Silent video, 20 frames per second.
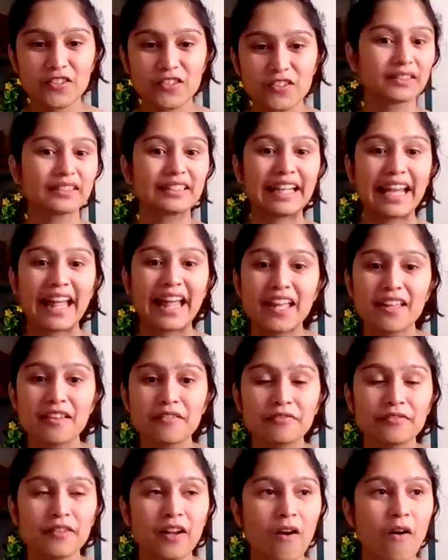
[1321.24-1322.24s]
work day or
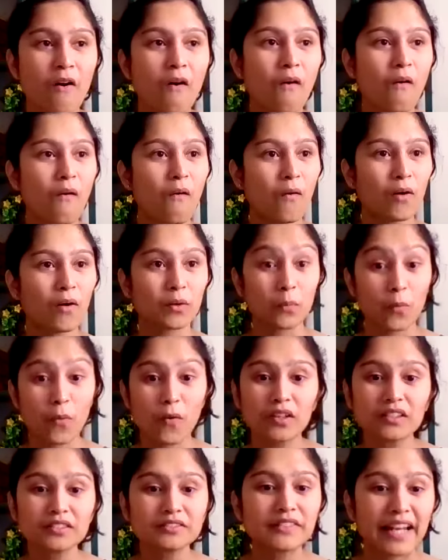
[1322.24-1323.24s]
work life
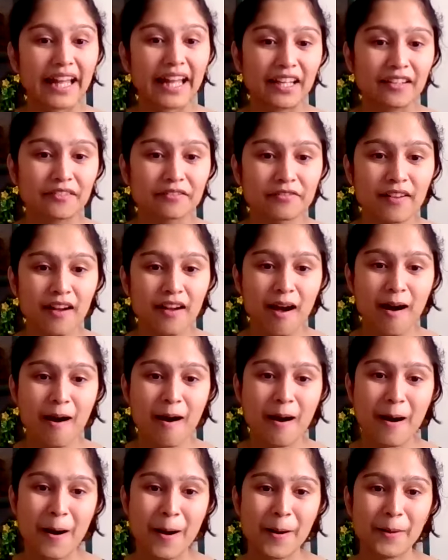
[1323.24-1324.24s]
or walk of life.
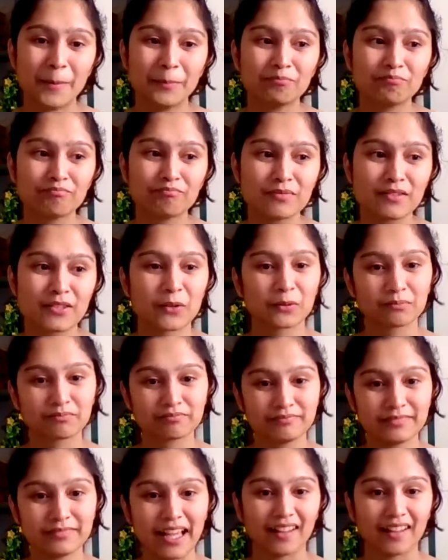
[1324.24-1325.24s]
So
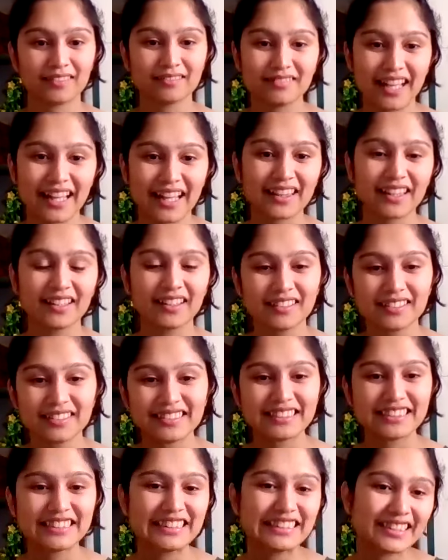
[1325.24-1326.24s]
yeah, I think
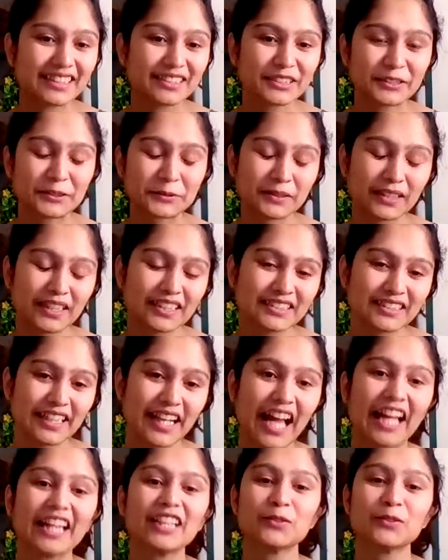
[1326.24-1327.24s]
these are the two things that
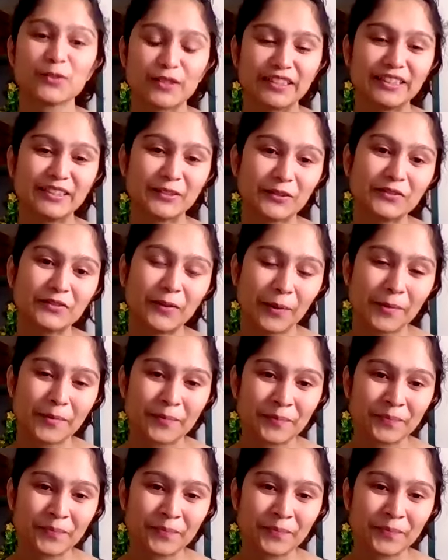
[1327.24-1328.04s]
I usually look for.